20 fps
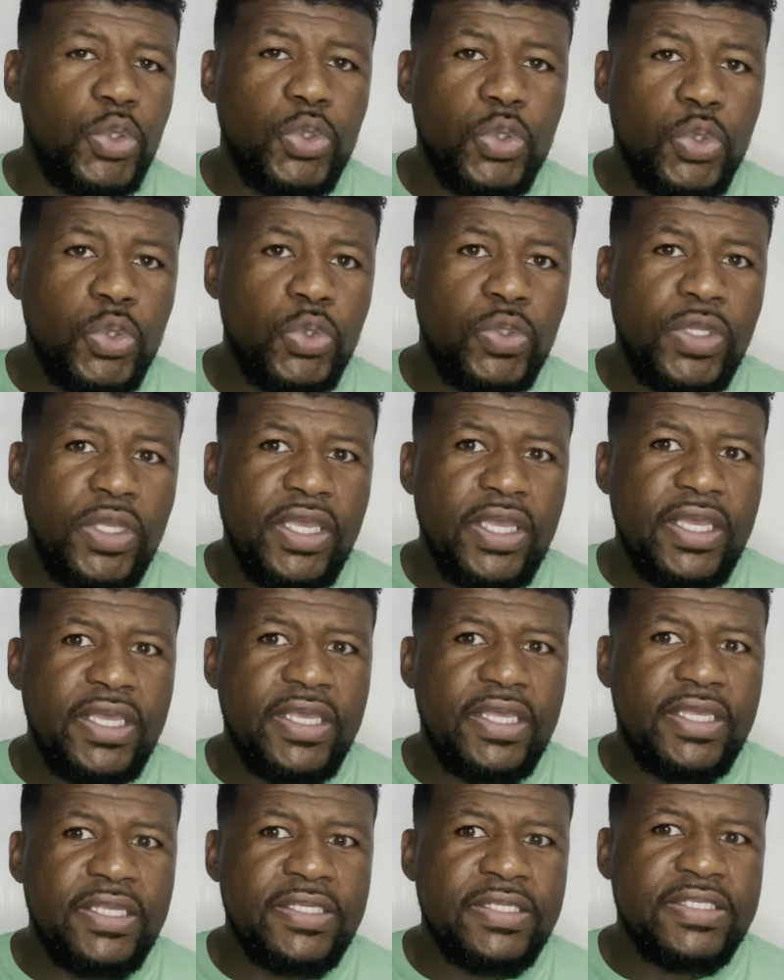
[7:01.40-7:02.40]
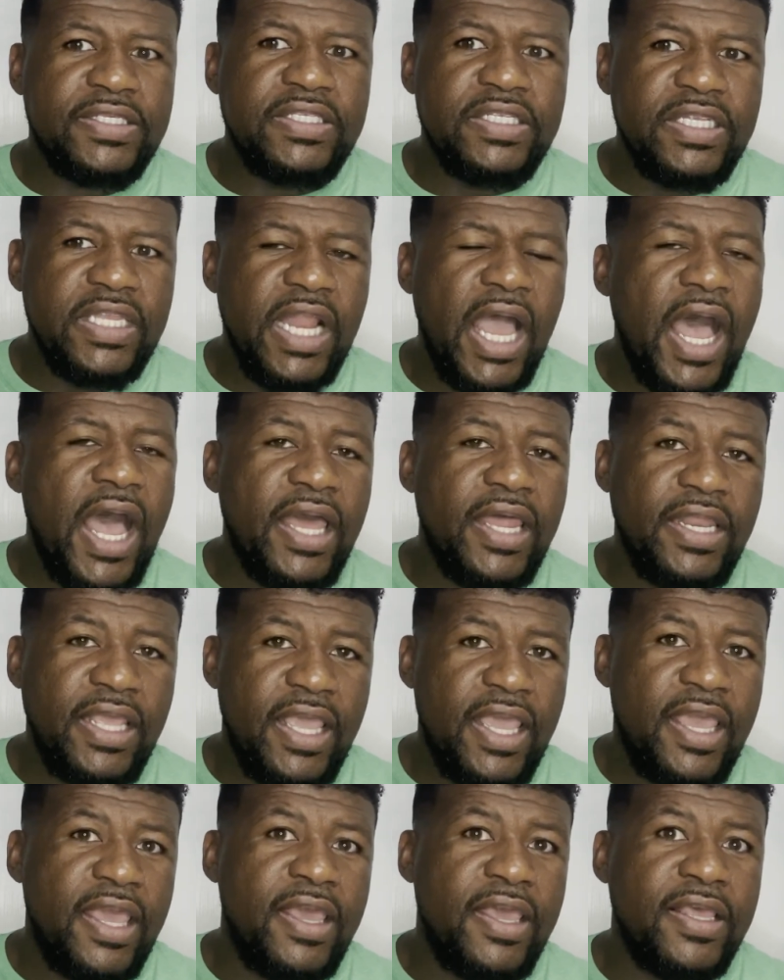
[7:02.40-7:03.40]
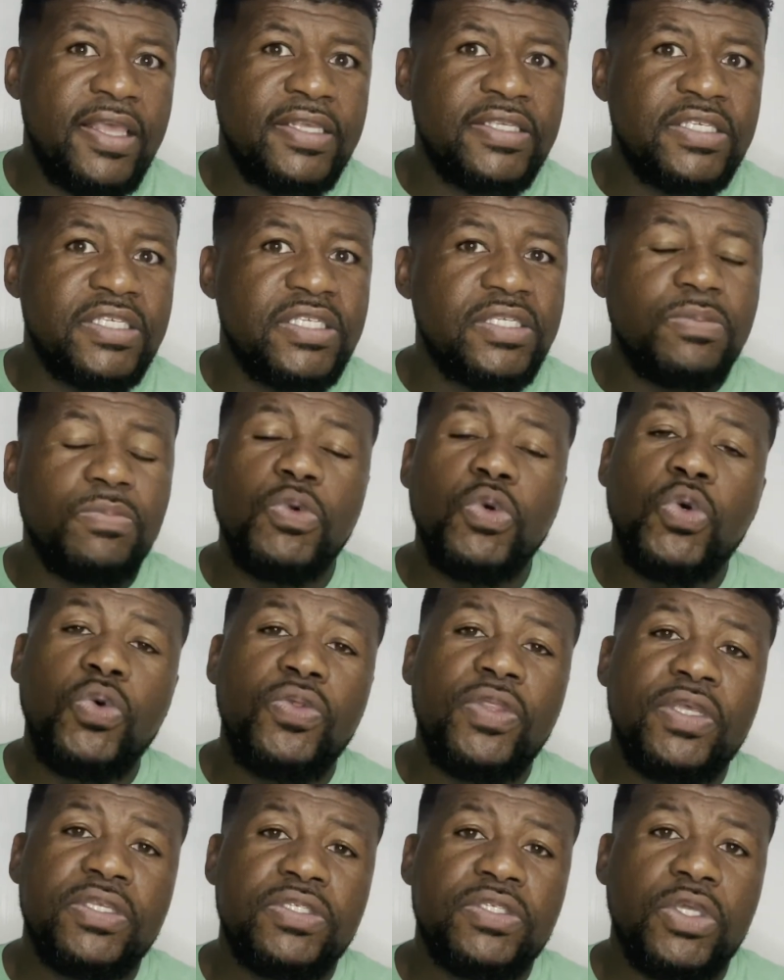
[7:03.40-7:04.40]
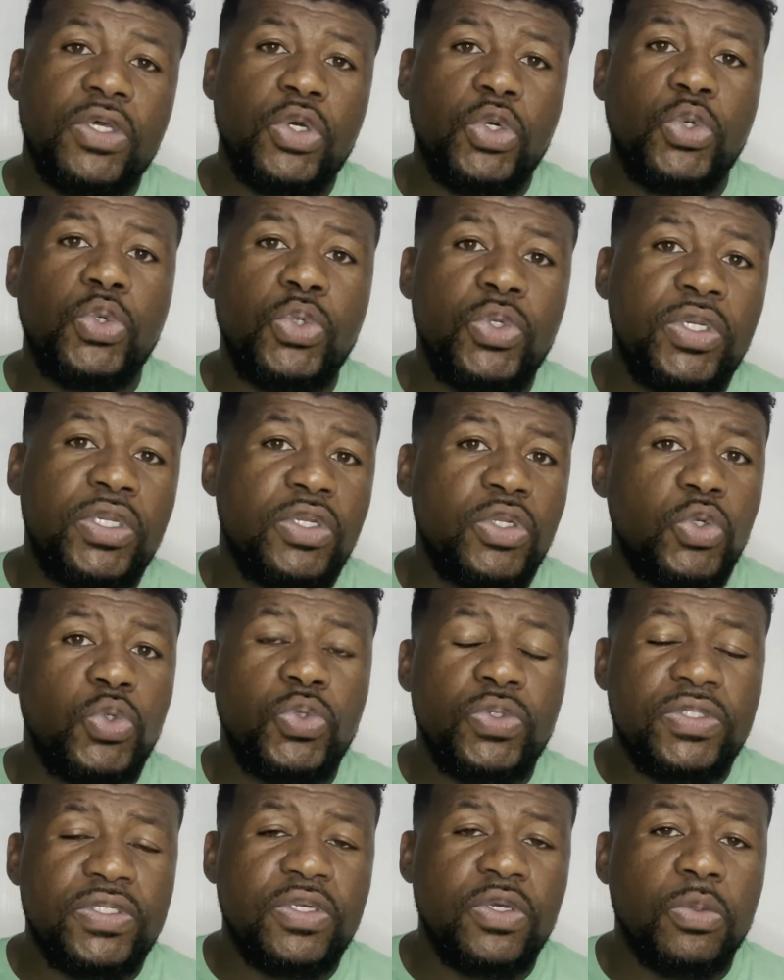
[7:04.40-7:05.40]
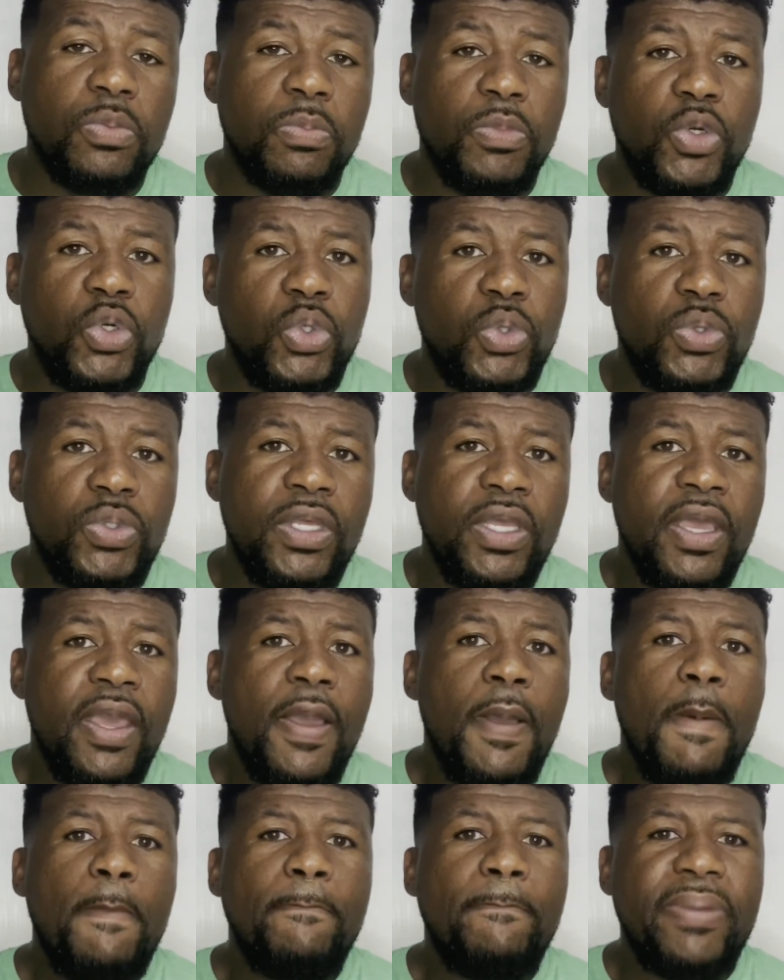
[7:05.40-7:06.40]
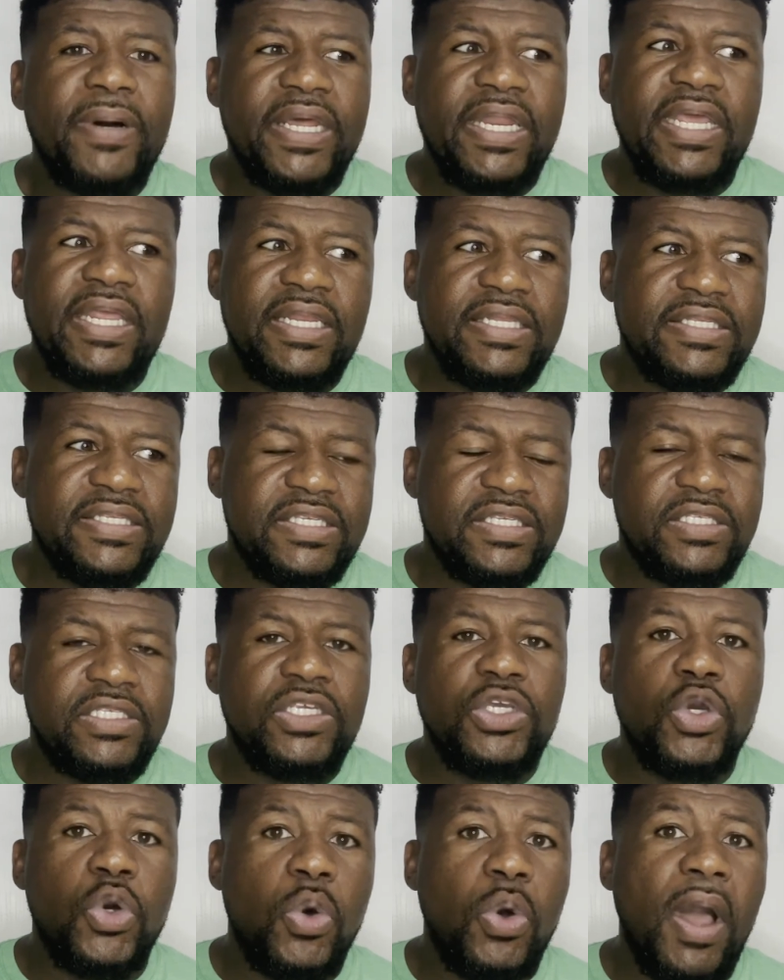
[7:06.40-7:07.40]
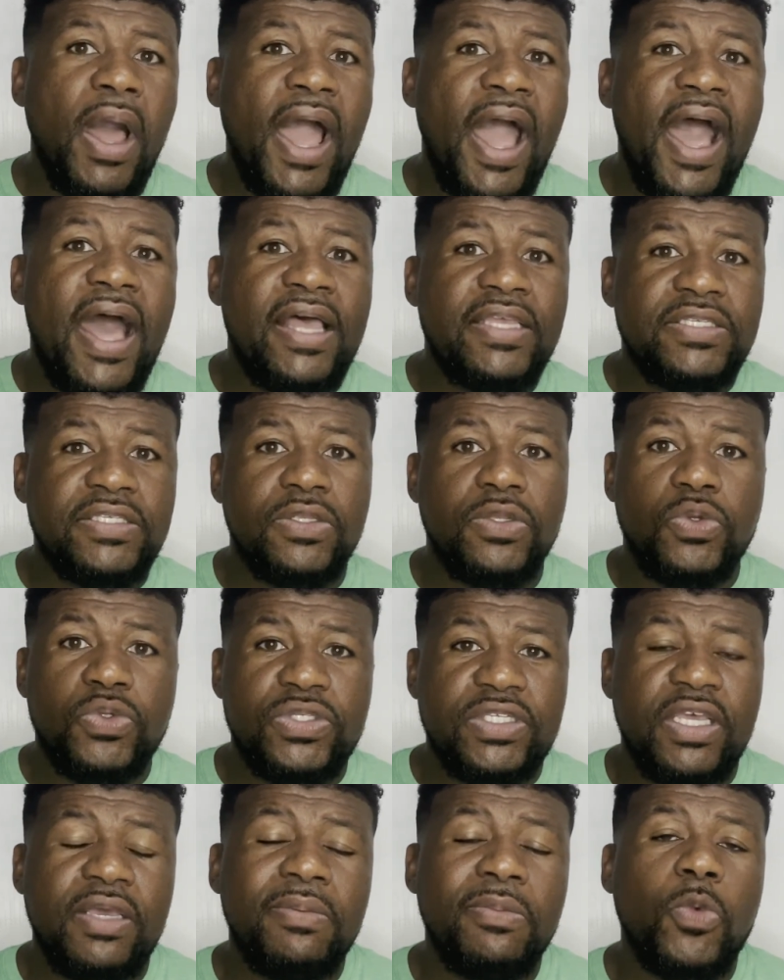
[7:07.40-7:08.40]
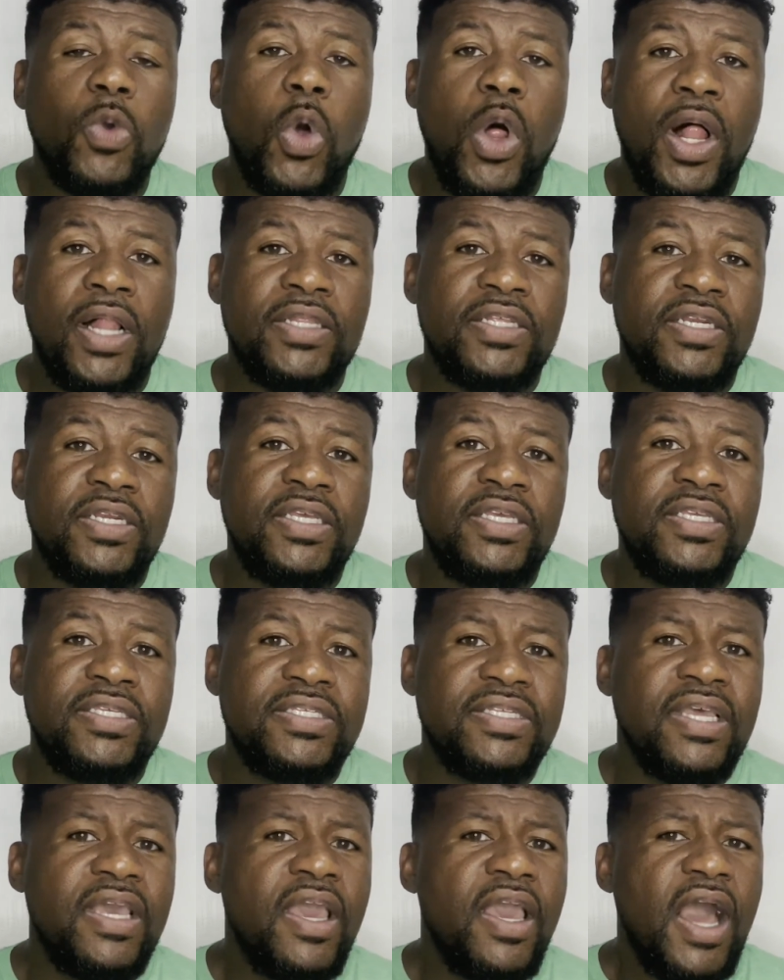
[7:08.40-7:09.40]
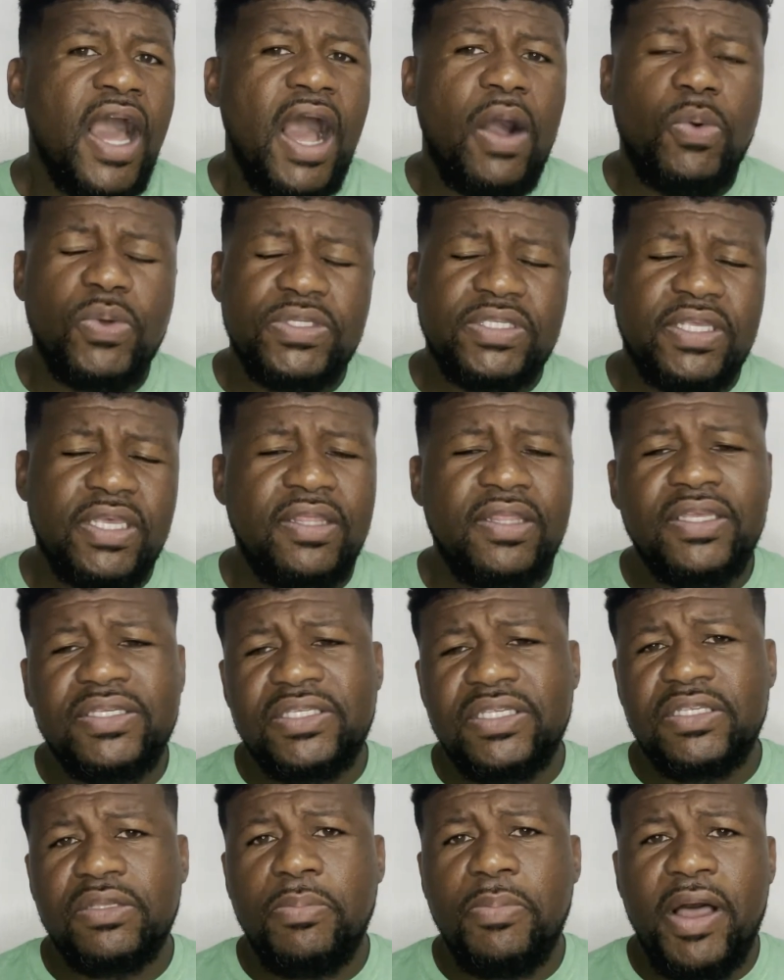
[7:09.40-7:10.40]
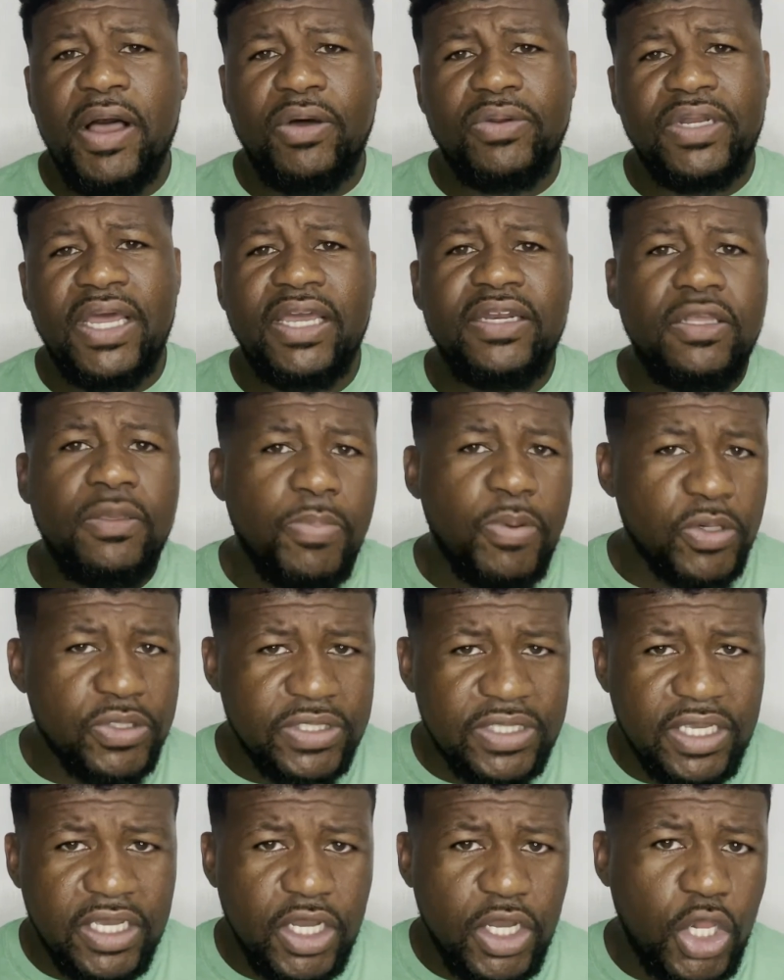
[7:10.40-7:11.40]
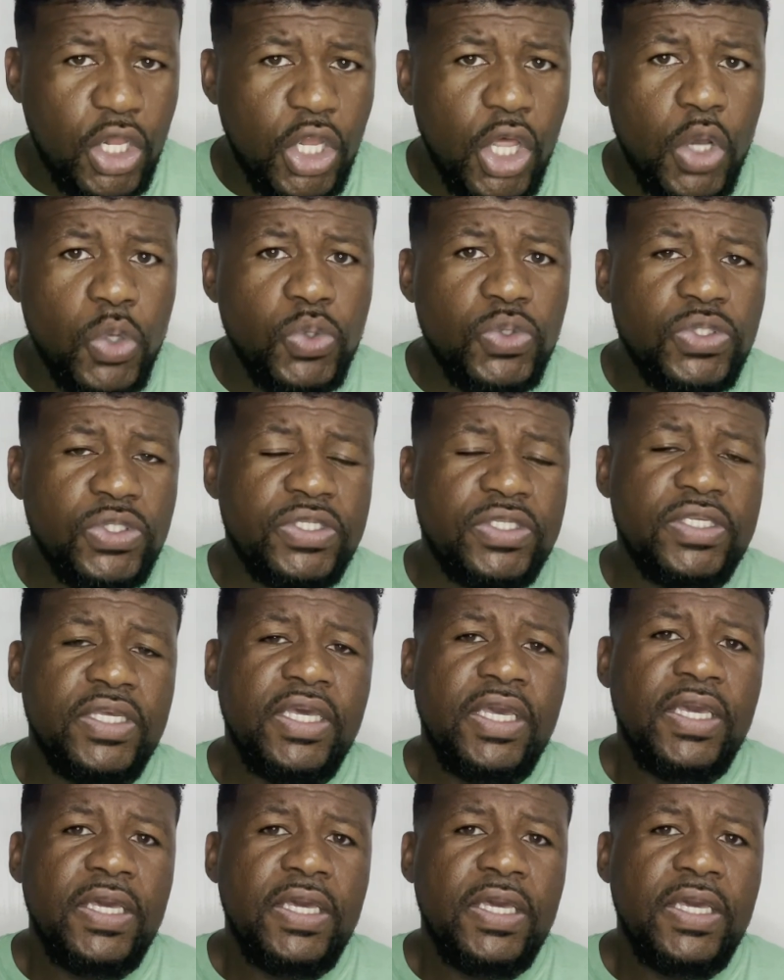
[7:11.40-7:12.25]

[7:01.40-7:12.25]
oud is not as smooth as the oud in Oud Silk Mood, but it still has those same qualities. I would say this is about 90% close.